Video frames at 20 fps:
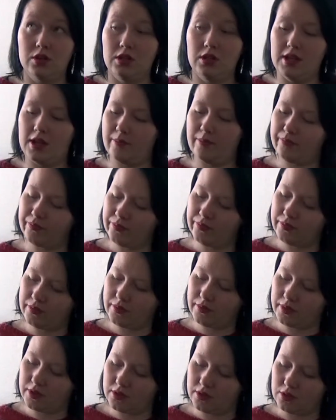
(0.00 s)
yeah,
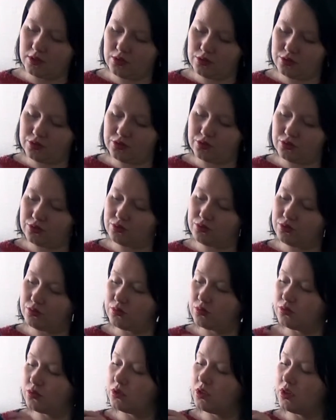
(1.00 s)
because
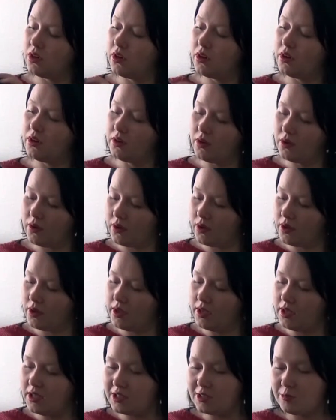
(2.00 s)

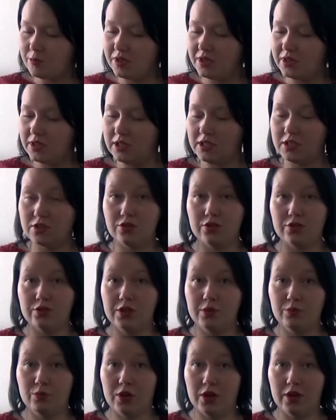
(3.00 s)
it's a bit neater
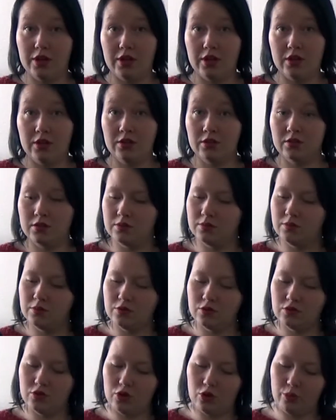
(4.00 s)
in my
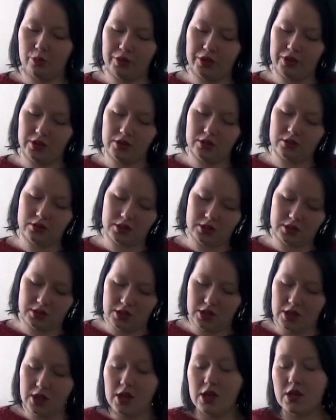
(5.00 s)
opinion.
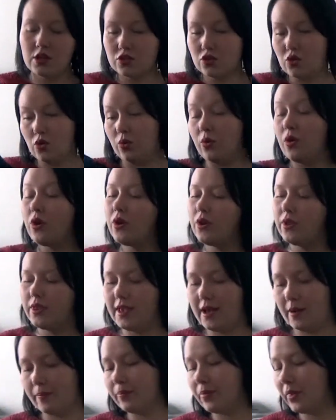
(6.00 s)
So
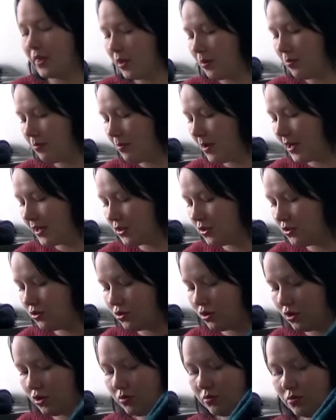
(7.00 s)
yeah, back to
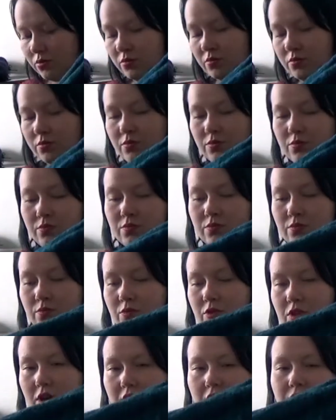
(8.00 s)
the
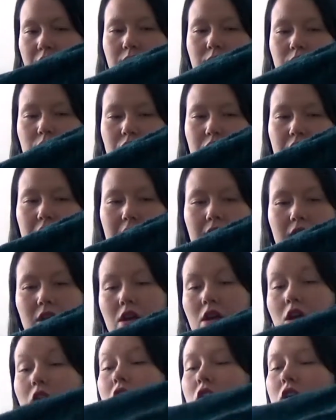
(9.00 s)
yarn thing.
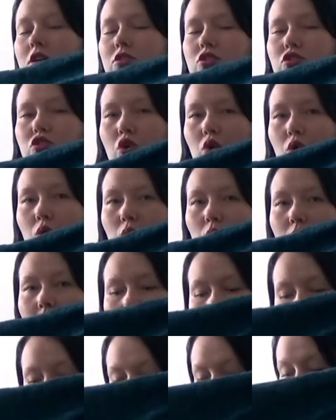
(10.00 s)
So
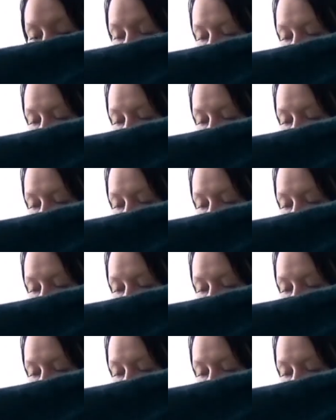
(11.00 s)
I have